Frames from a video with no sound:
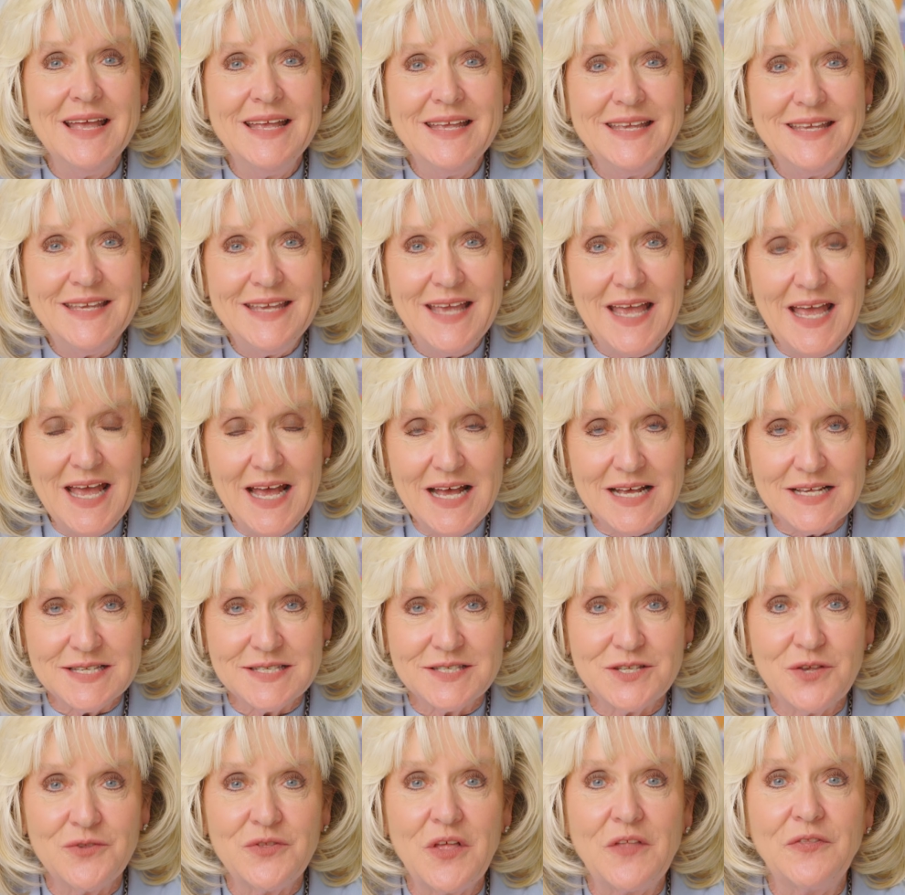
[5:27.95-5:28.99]
Yes,
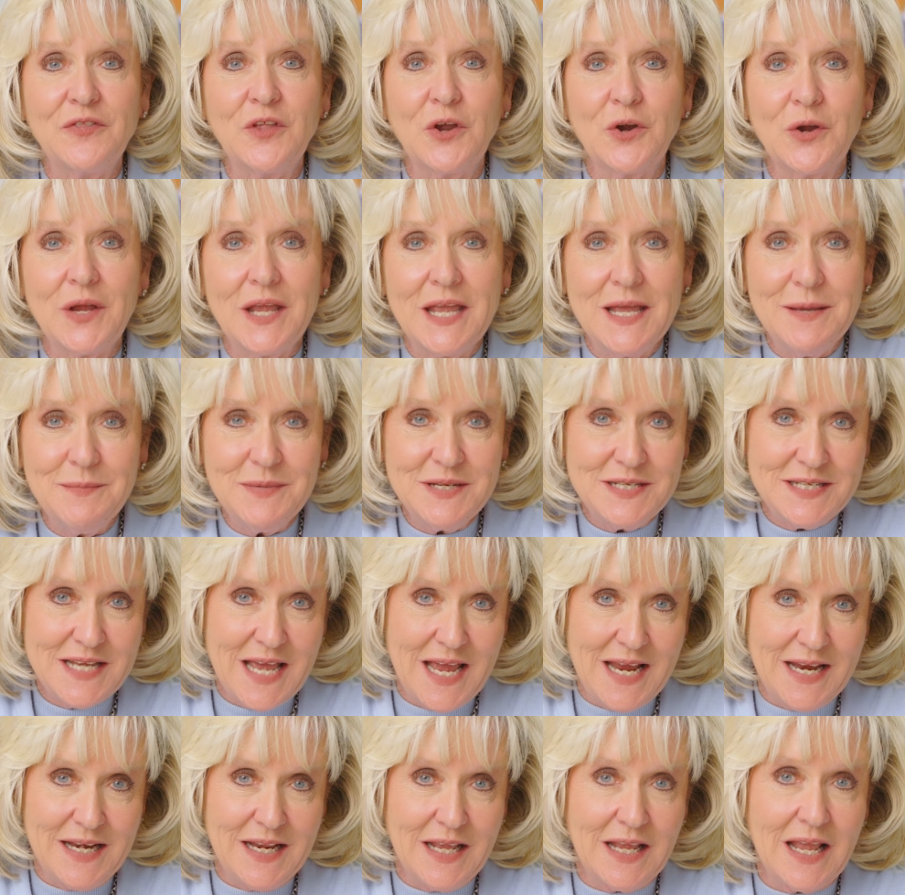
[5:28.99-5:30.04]
so that they're
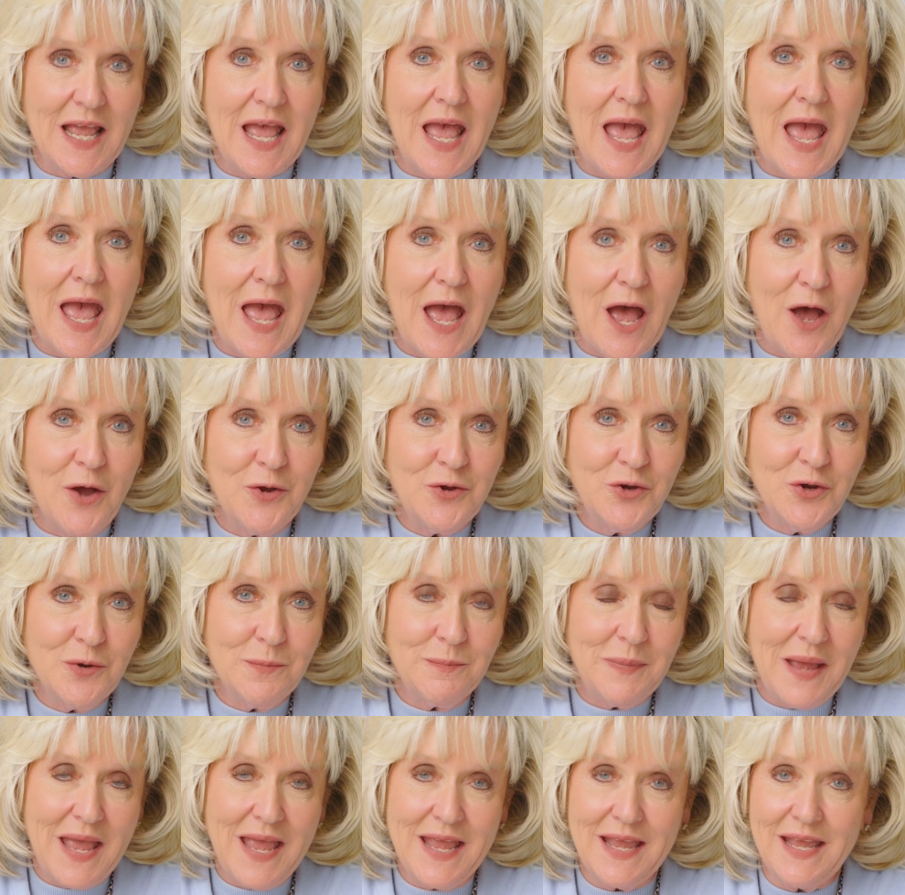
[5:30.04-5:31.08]
imitating how you're
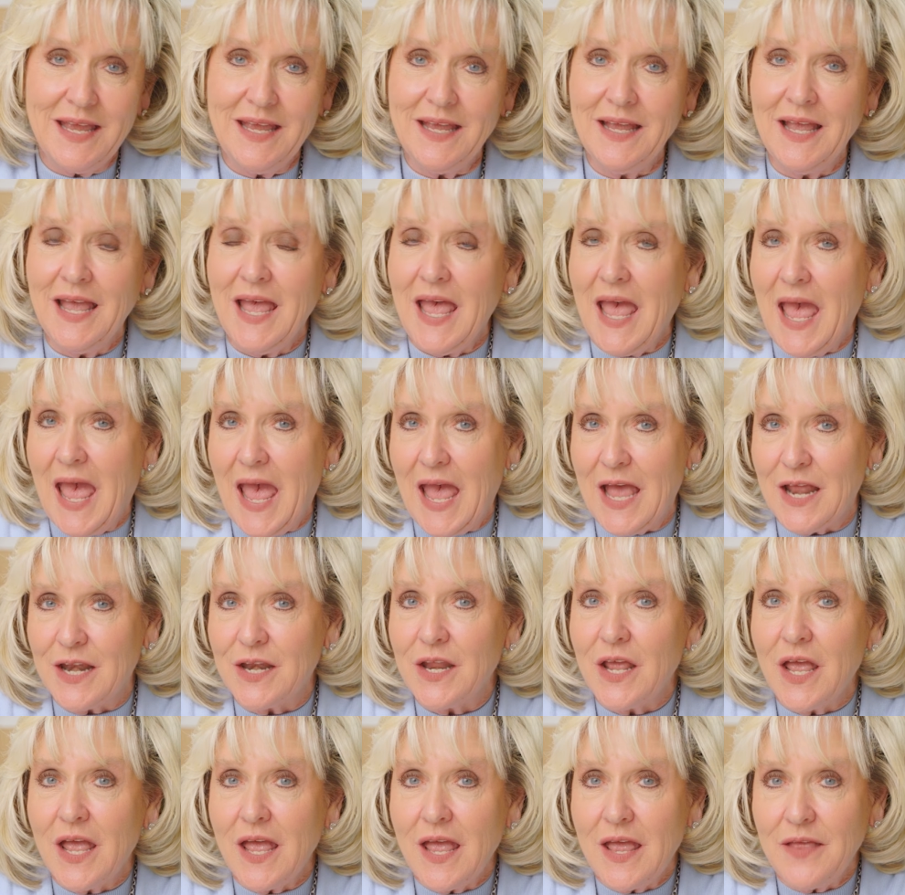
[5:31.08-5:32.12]
banging
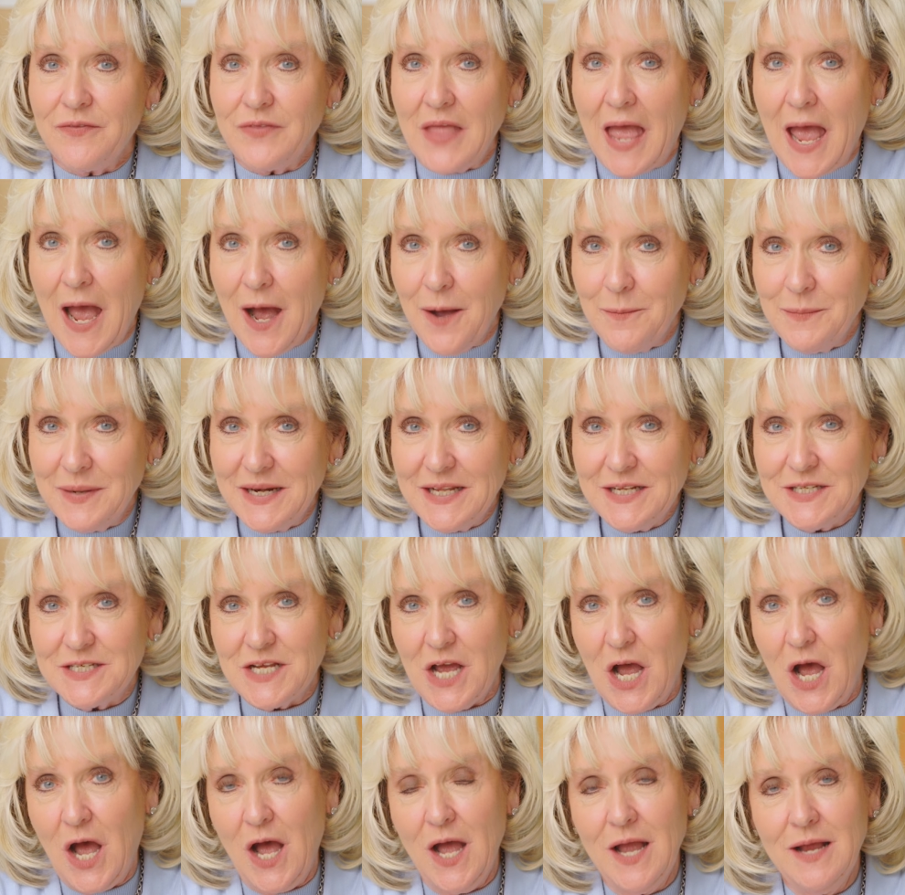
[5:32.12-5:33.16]
and how many
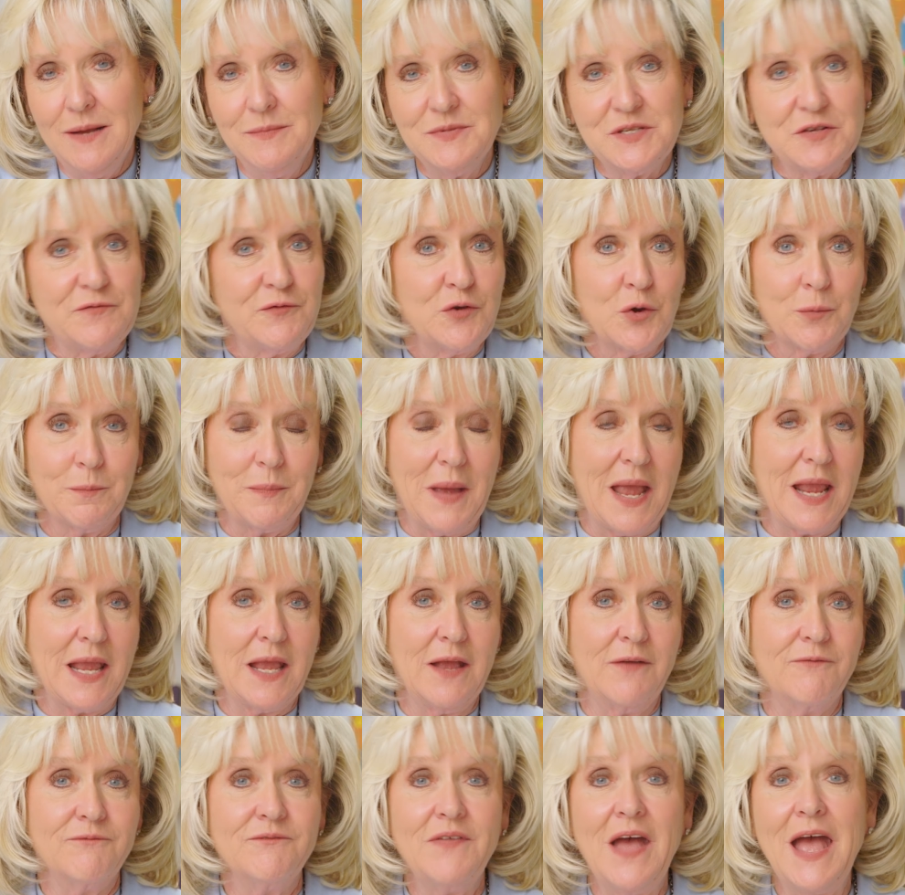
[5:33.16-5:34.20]
times, if you're
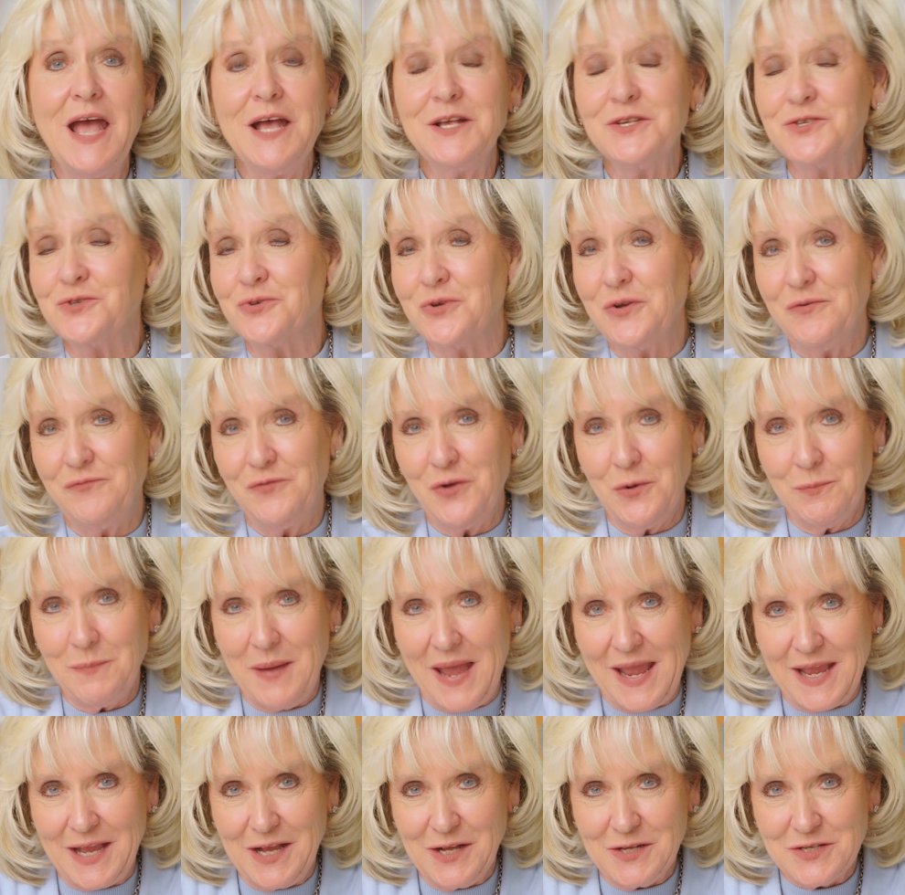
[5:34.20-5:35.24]
banging fast or if you're
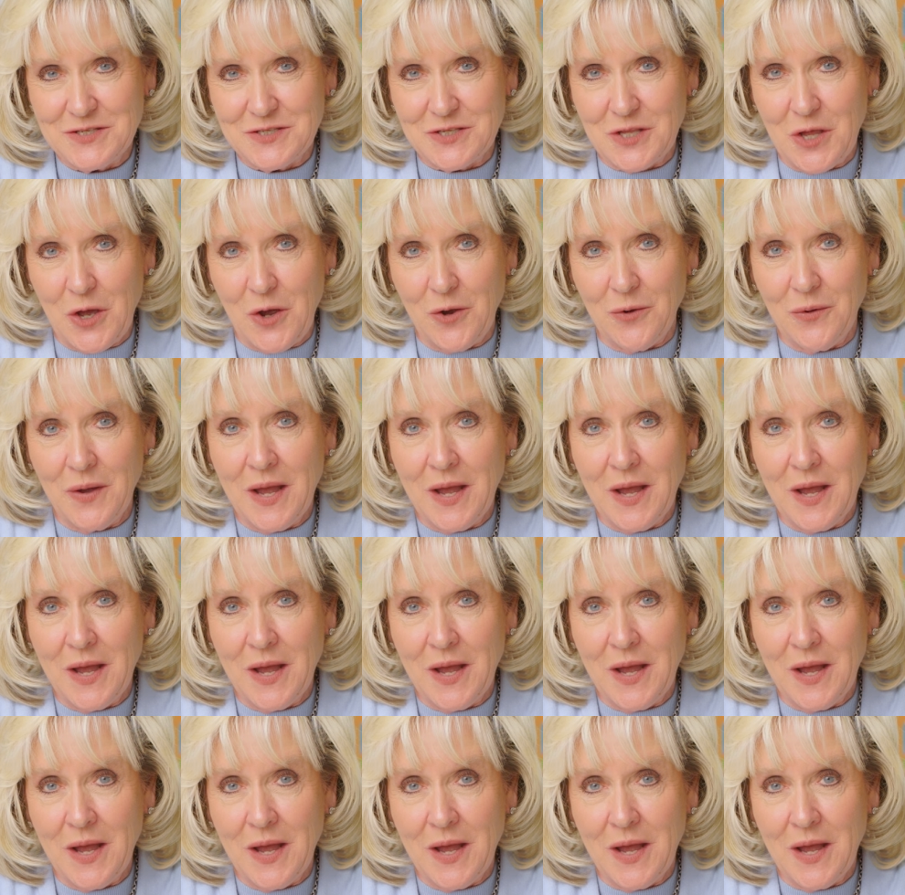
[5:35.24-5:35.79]
banging slow.